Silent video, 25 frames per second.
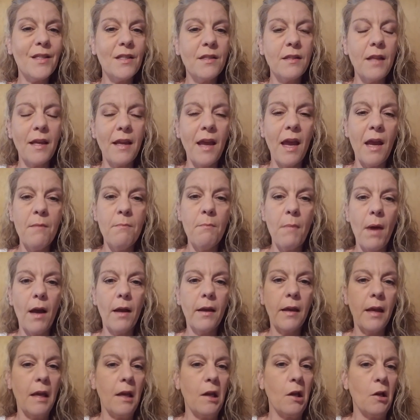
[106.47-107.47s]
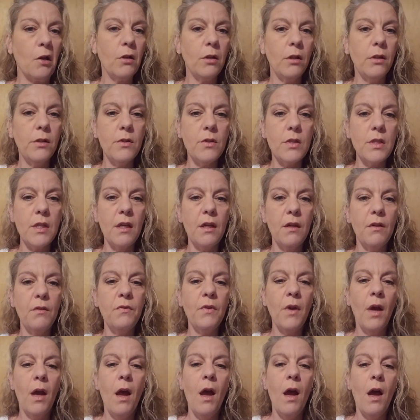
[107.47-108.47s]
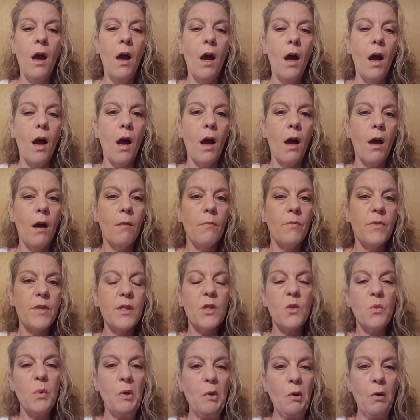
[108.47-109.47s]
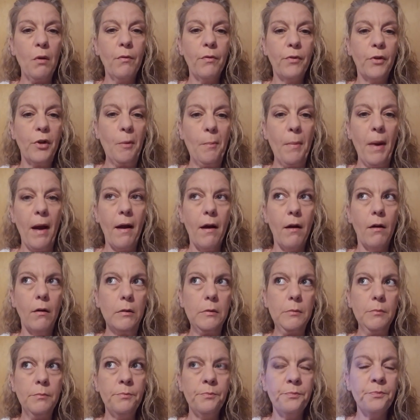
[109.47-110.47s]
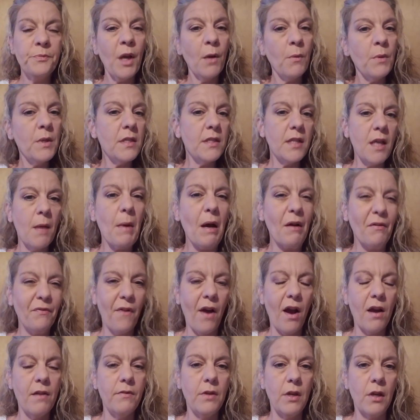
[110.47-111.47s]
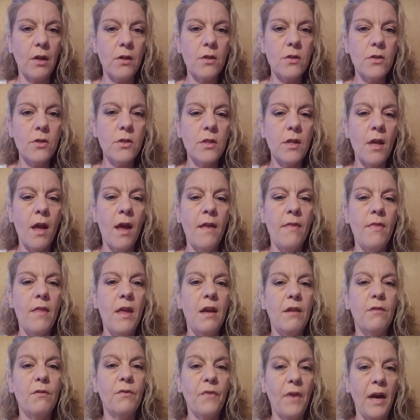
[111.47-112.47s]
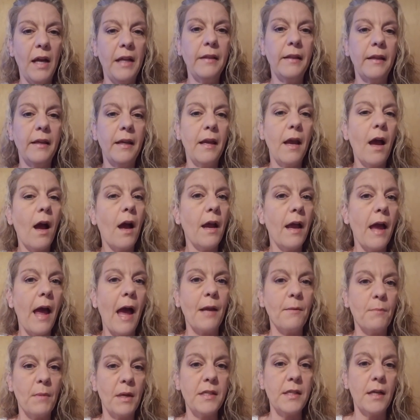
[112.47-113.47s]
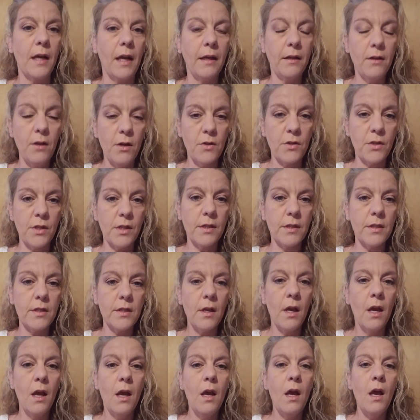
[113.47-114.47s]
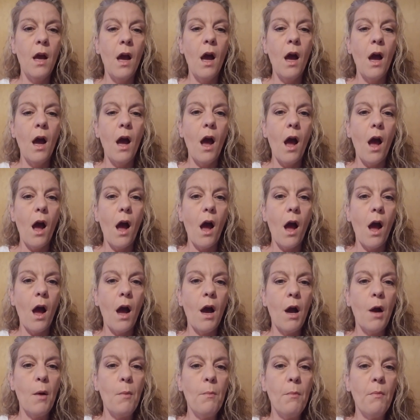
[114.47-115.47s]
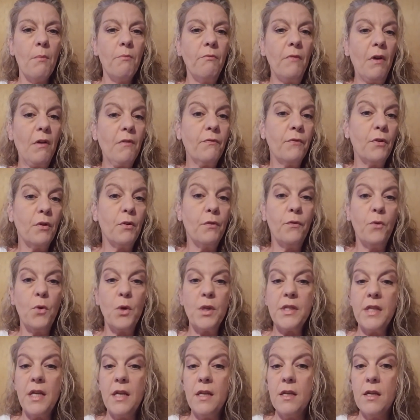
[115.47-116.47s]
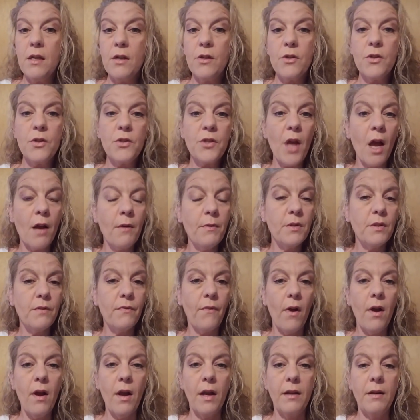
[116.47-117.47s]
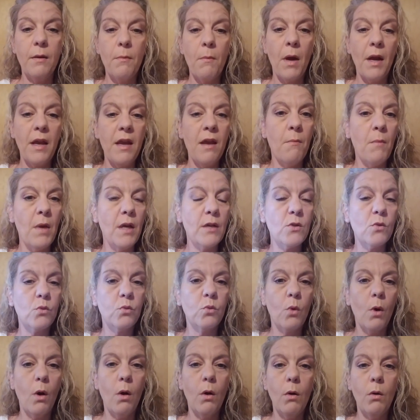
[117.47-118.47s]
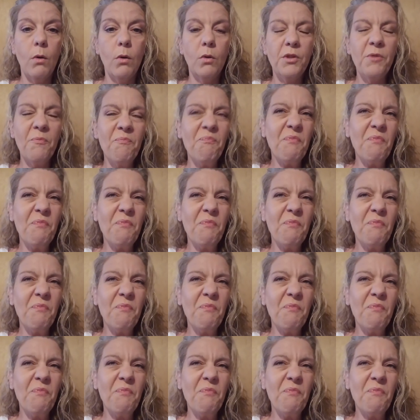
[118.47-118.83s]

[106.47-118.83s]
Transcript: They came back inconclusive. This went on for I want to say about 5 years. And then finally I had my diagnosis. For 14 years, I was fine. My MS rolled